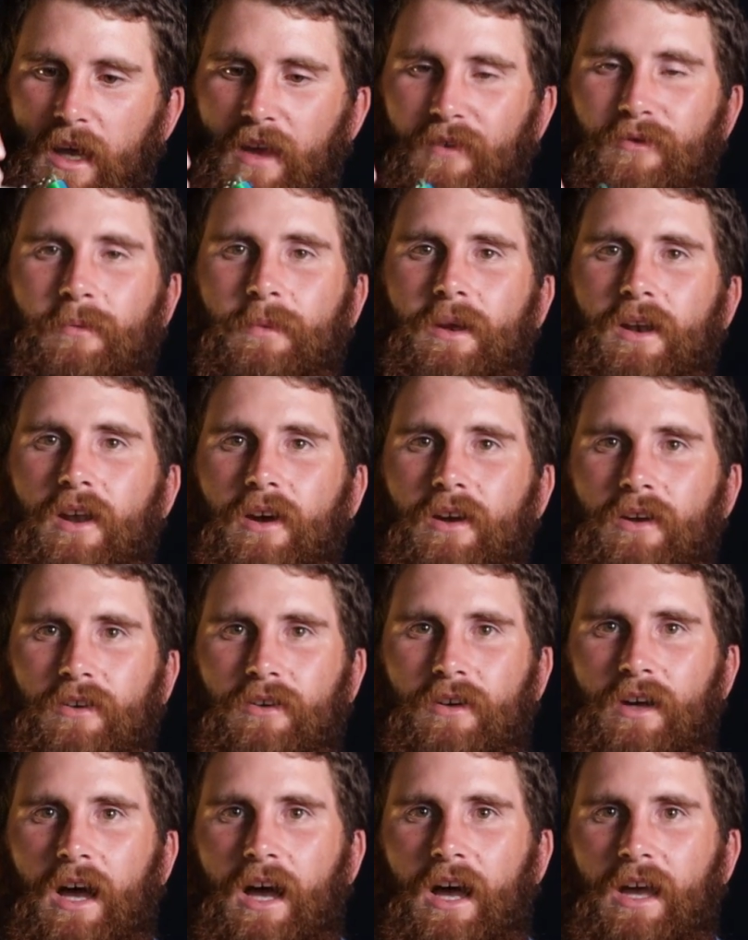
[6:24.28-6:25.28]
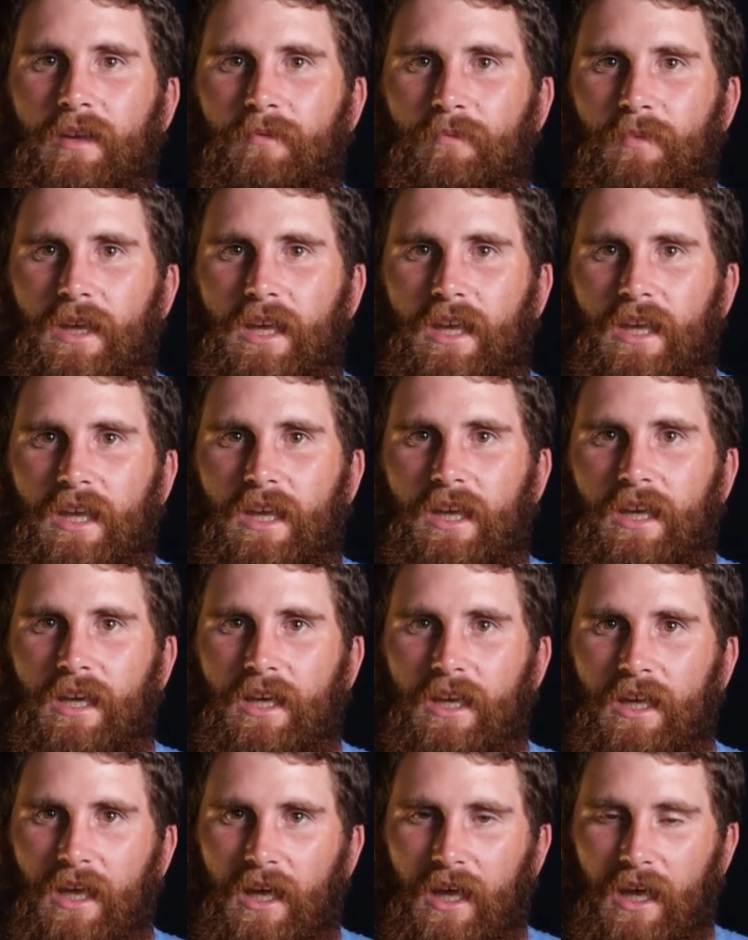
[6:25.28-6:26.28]
made from a local guy in PE,
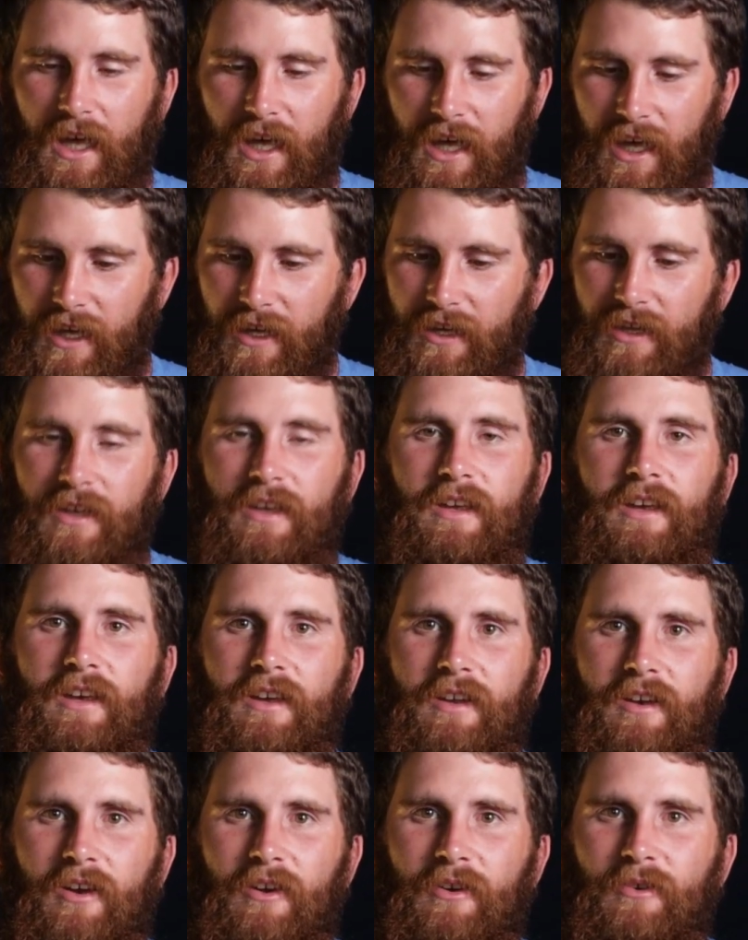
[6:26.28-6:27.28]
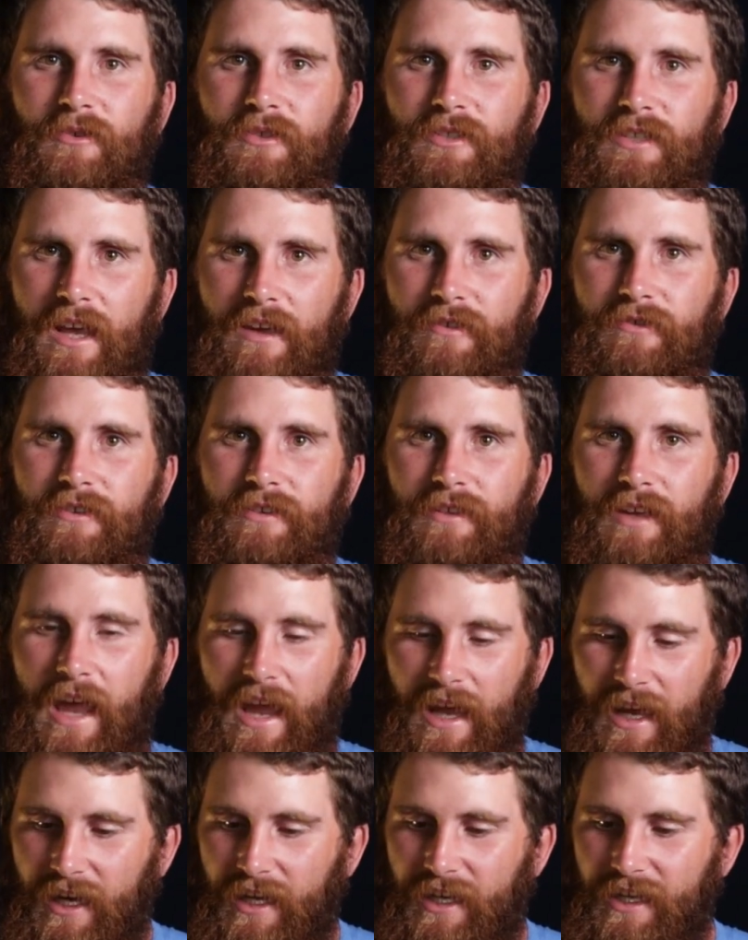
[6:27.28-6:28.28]
a local sapphire
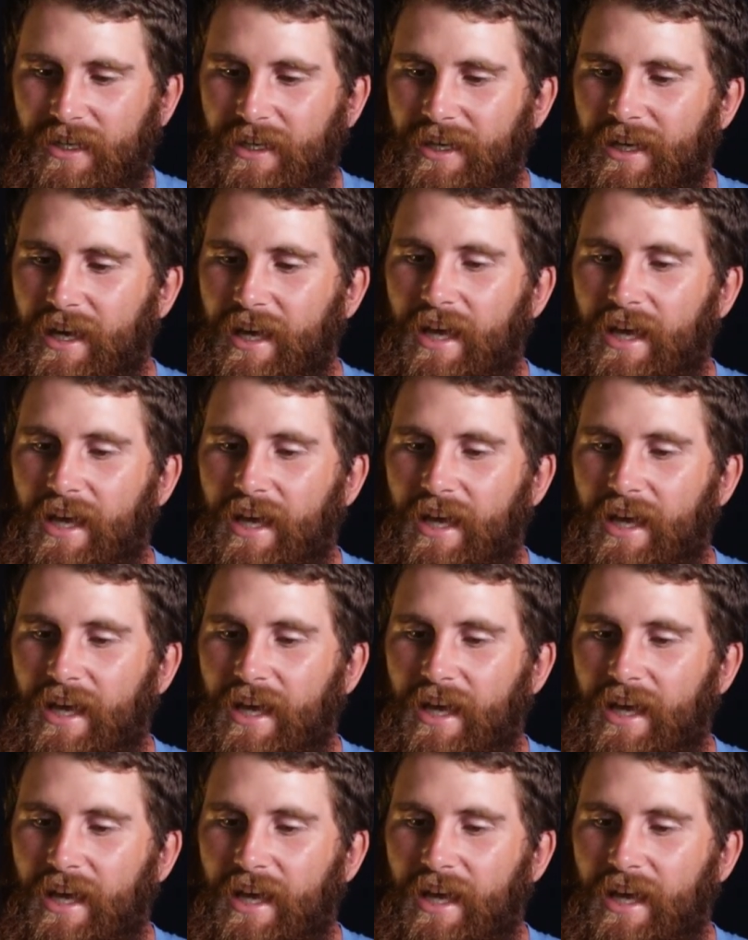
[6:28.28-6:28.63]
angler.